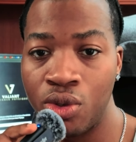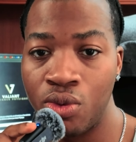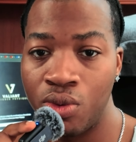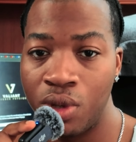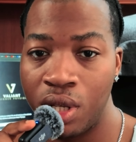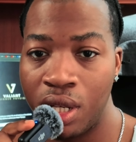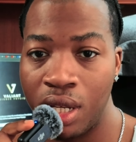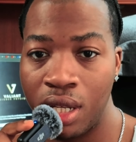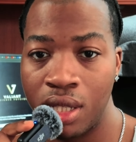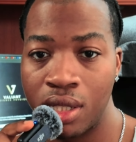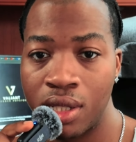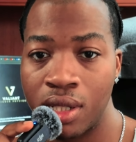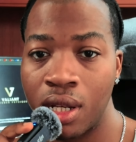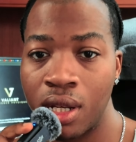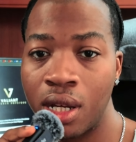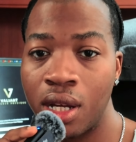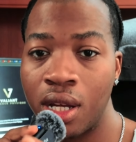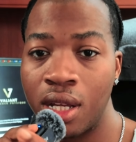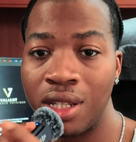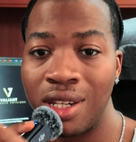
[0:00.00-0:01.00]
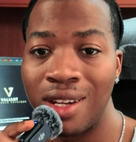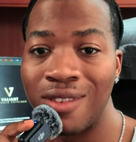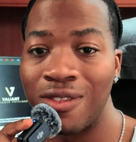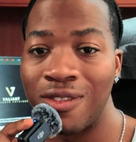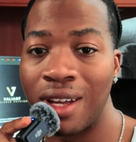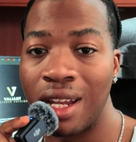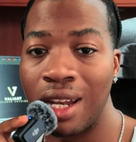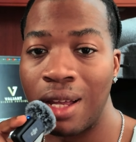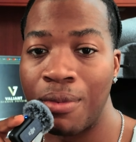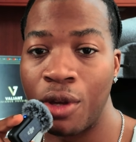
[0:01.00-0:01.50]
you need to
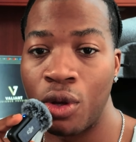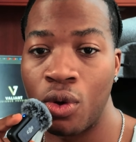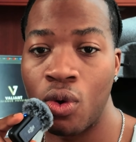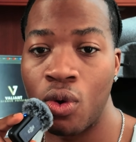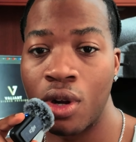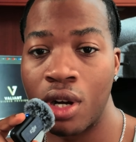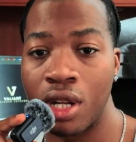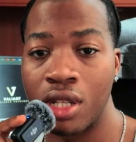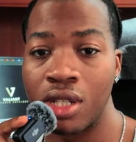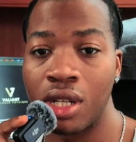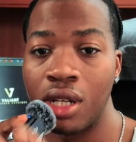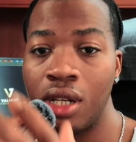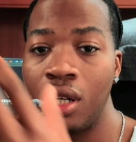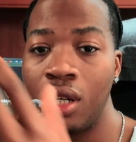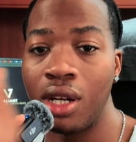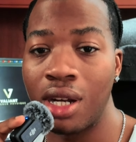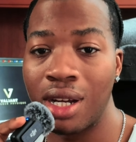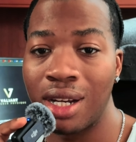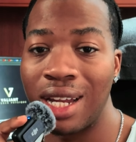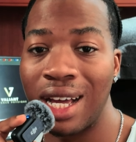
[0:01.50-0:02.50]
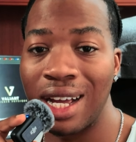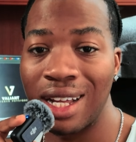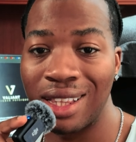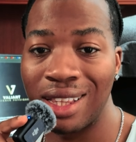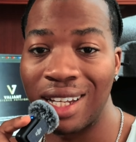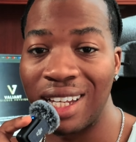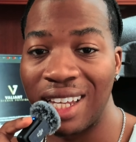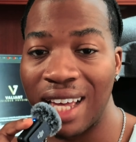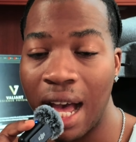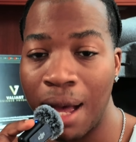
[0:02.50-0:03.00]
develop in order to look like
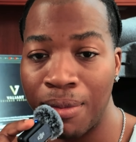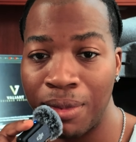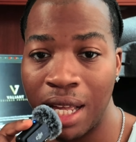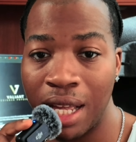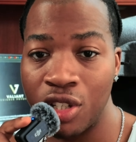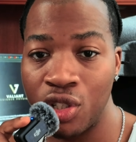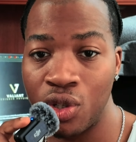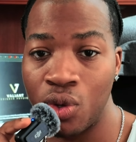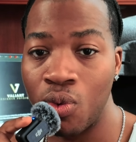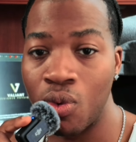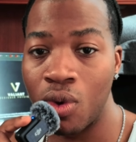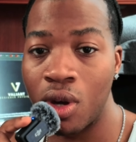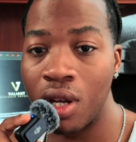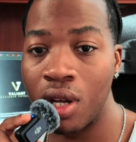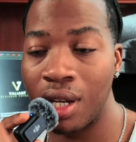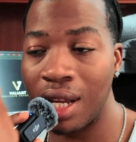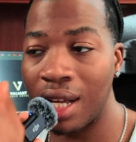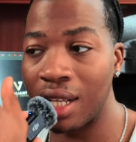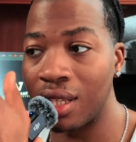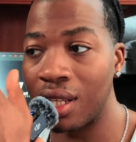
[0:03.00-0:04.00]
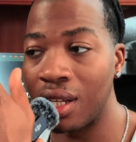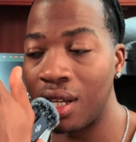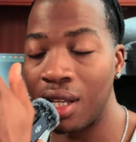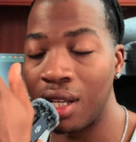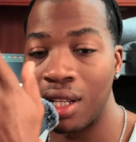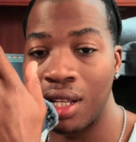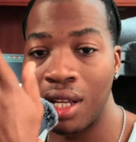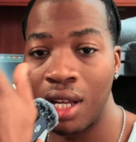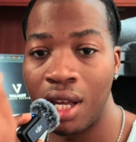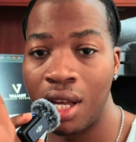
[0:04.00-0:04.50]
the gap that you want, like
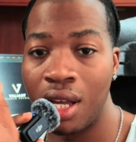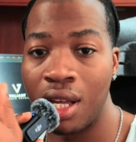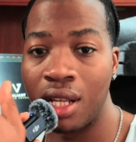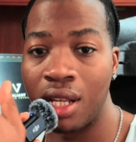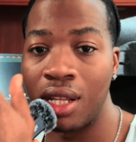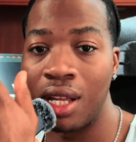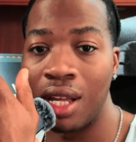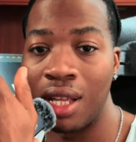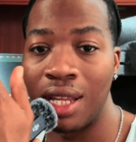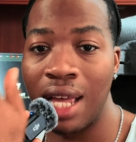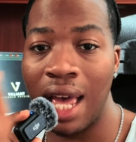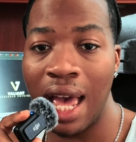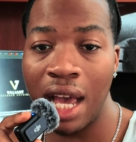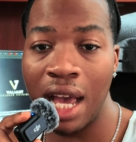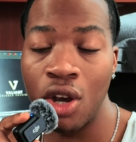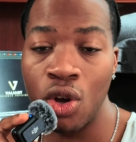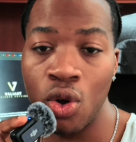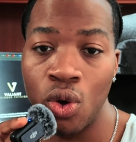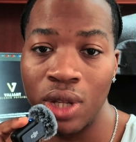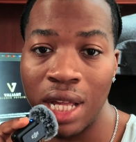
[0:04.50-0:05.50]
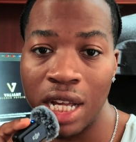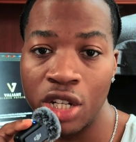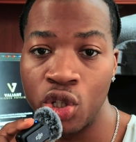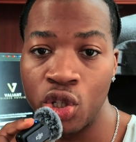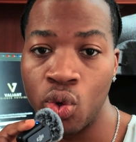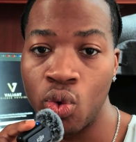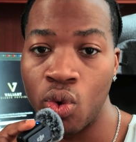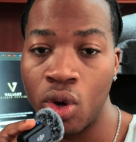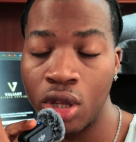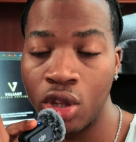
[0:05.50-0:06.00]
the the the angle
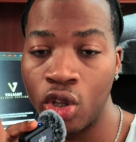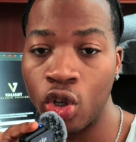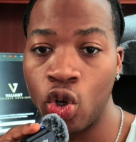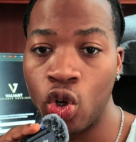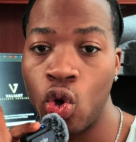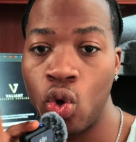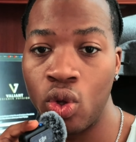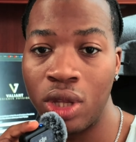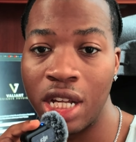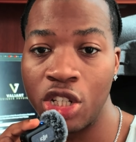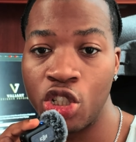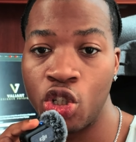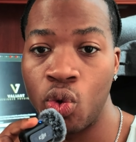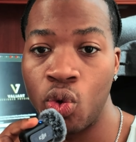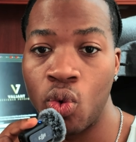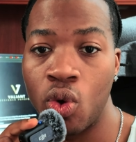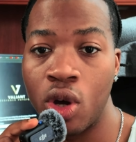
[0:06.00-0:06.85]
that you want, the goal that you